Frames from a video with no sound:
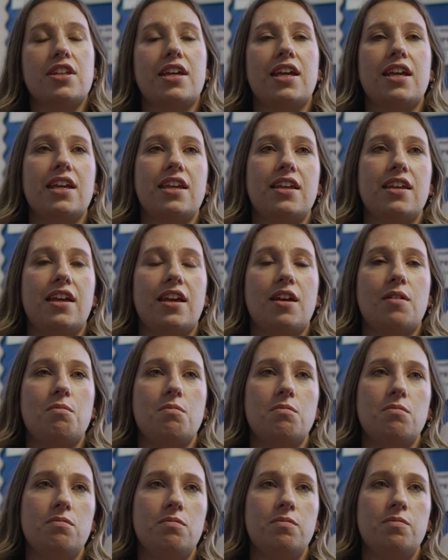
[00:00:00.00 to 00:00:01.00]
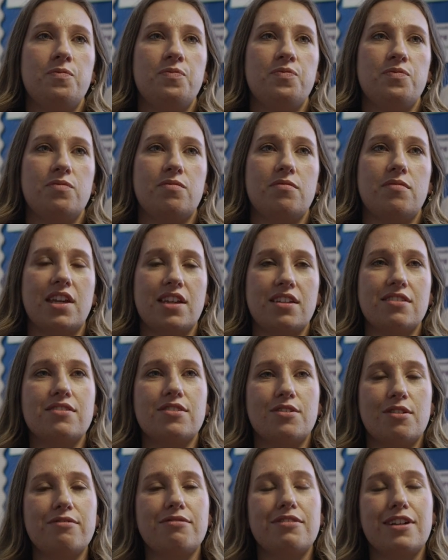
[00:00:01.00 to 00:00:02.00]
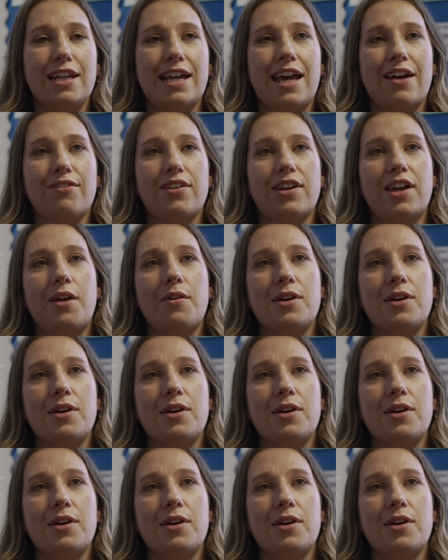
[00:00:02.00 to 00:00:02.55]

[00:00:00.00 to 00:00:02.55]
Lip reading: they can sort of really have a go